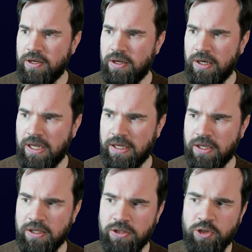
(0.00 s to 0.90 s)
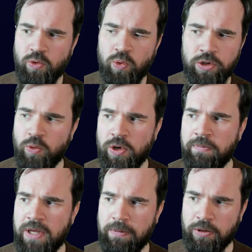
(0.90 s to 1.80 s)
like you wouldn't
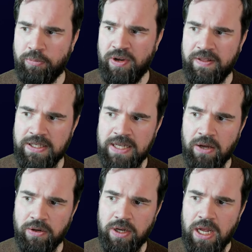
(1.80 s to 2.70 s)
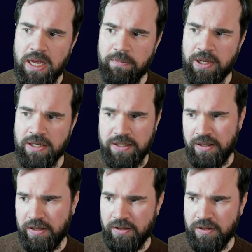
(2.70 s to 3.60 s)
be able to print this out because
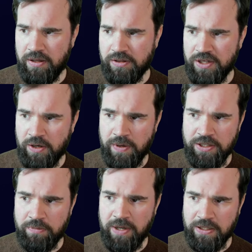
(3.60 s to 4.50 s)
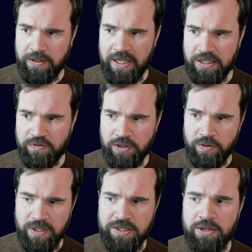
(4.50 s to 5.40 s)
the generation pixel data structure
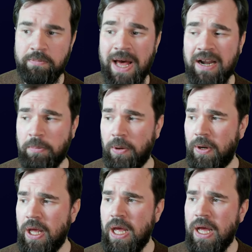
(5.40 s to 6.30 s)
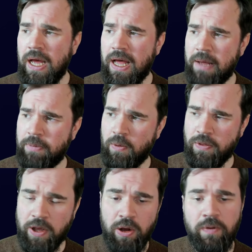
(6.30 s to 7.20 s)
isn't compatible. But with
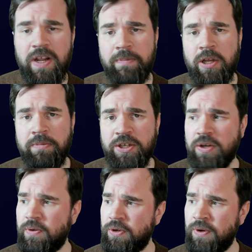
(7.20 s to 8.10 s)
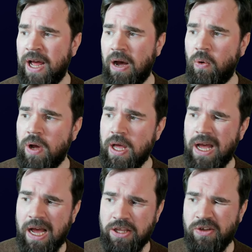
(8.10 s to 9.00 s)
the code that I'm going to be showing you now,
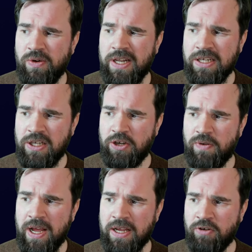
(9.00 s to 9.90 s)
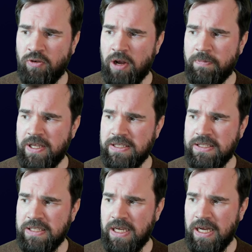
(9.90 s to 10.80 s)
you can actually drag and drop
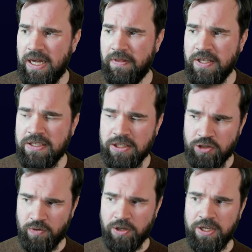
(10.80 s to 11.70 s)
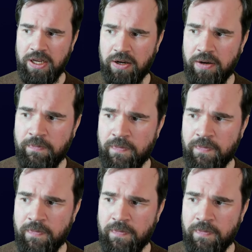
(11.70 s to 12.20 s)
this this struct here.